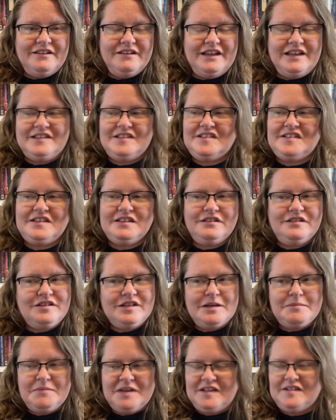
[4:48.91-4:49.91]
It still
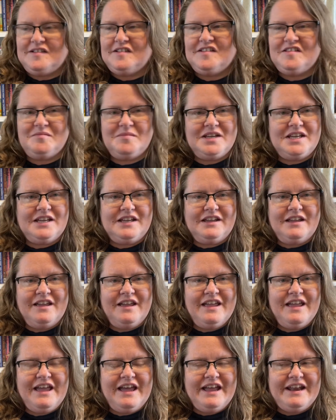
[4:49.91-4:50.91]
amazes me
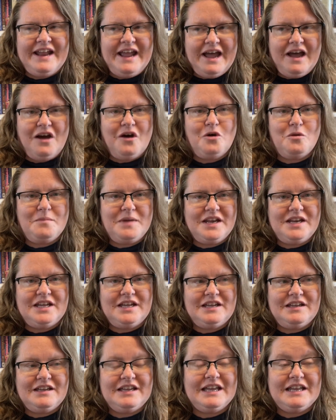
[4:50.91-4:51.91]
at how
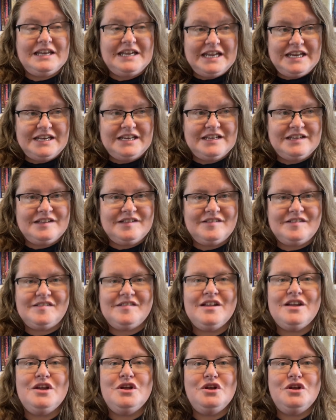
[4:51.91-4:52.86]
many Canadians